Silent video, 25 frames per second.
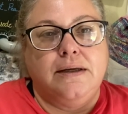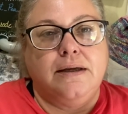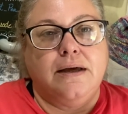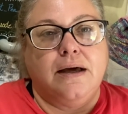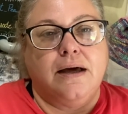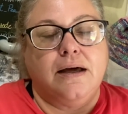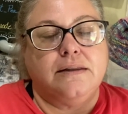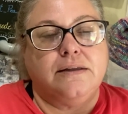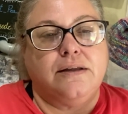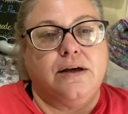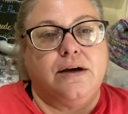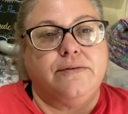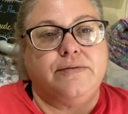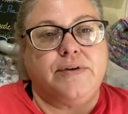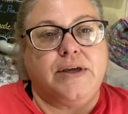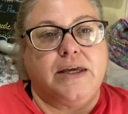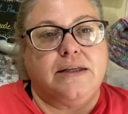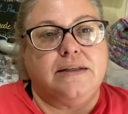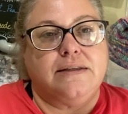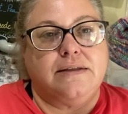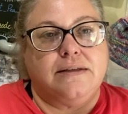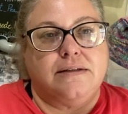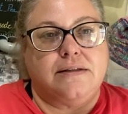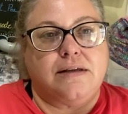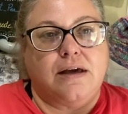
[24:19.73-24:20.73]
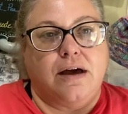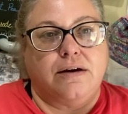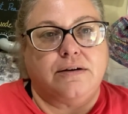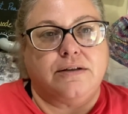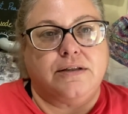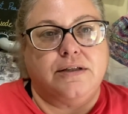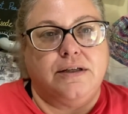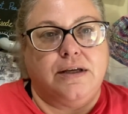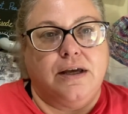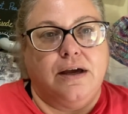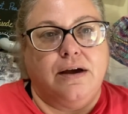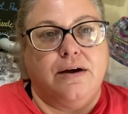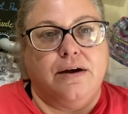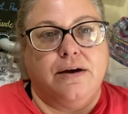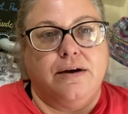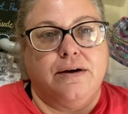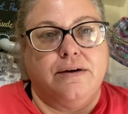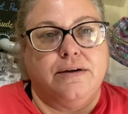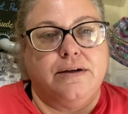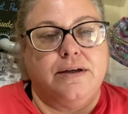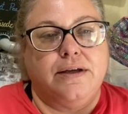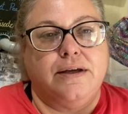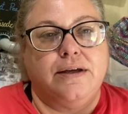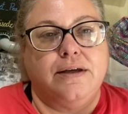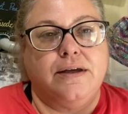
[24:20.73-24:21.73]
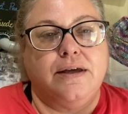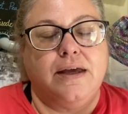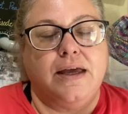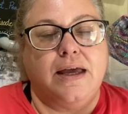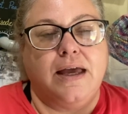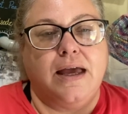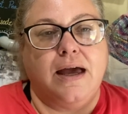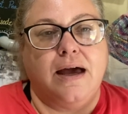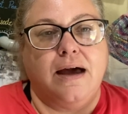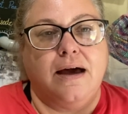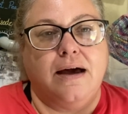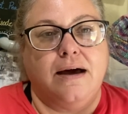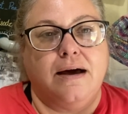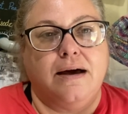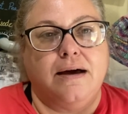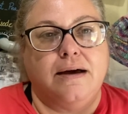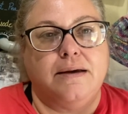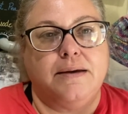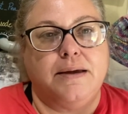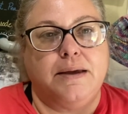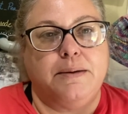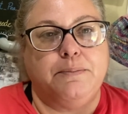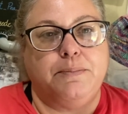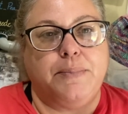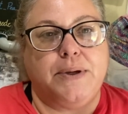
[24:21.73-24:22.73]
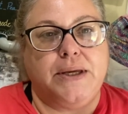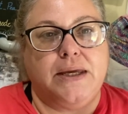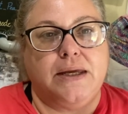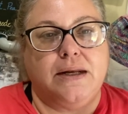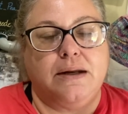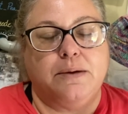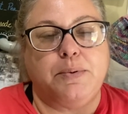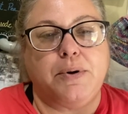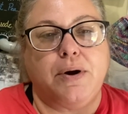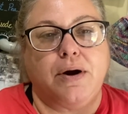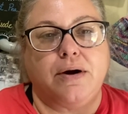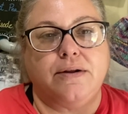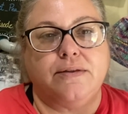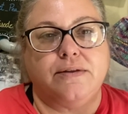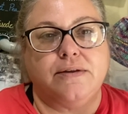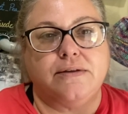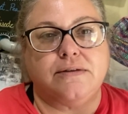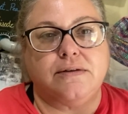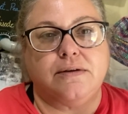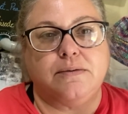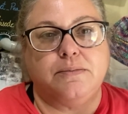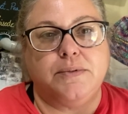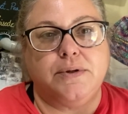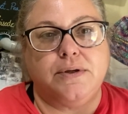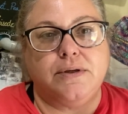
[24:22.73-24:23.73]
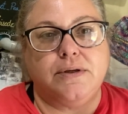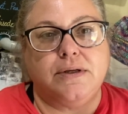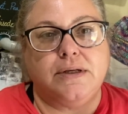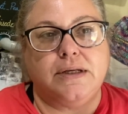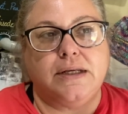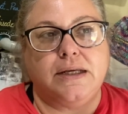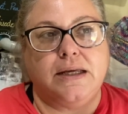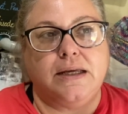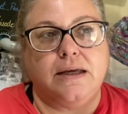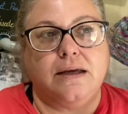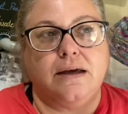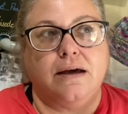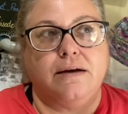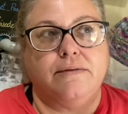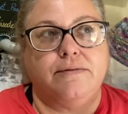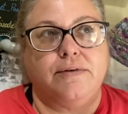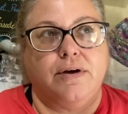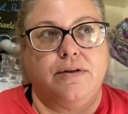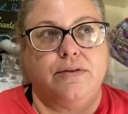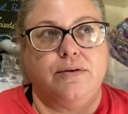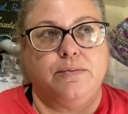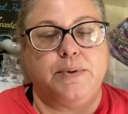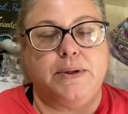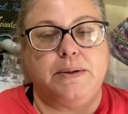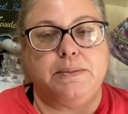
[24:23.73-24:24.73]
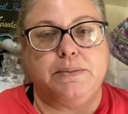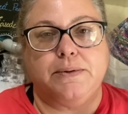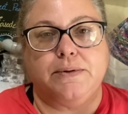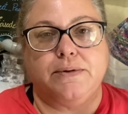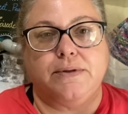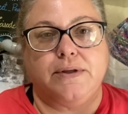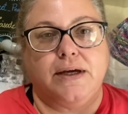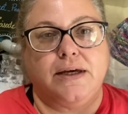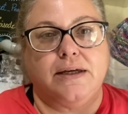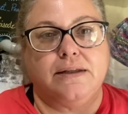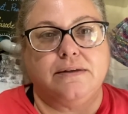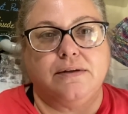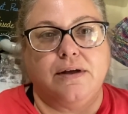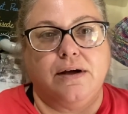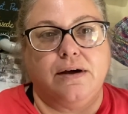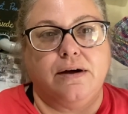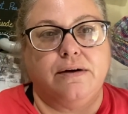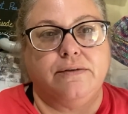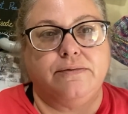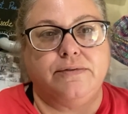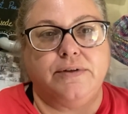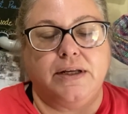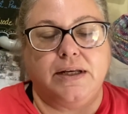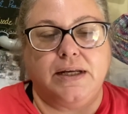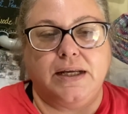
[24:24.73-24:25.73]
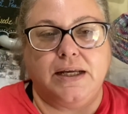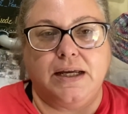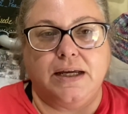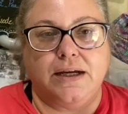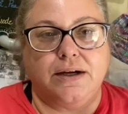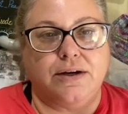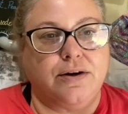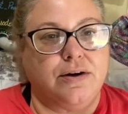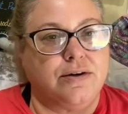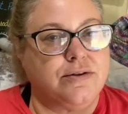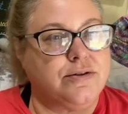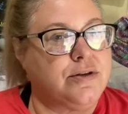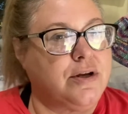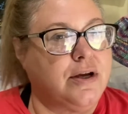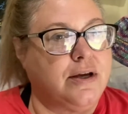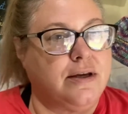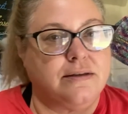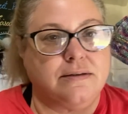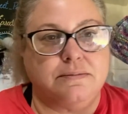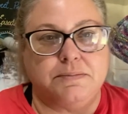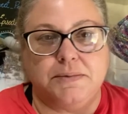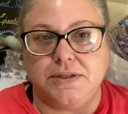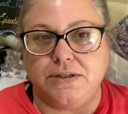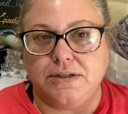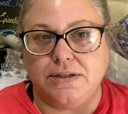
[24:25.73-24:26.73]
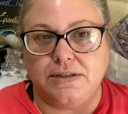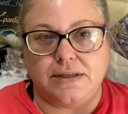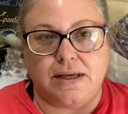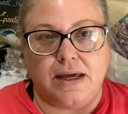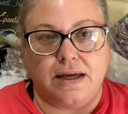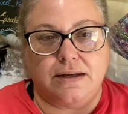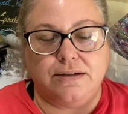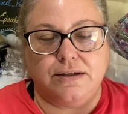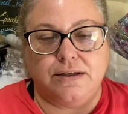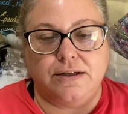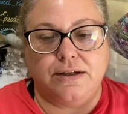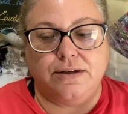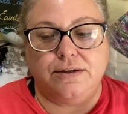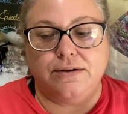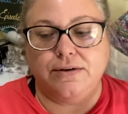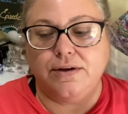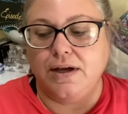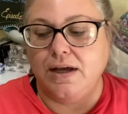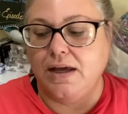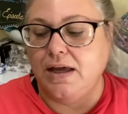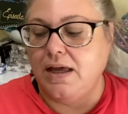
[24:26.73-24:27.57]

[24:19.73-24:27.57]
love getting to talk to y'all and being a part of this community of other people that love knitting and crochet as much as I do.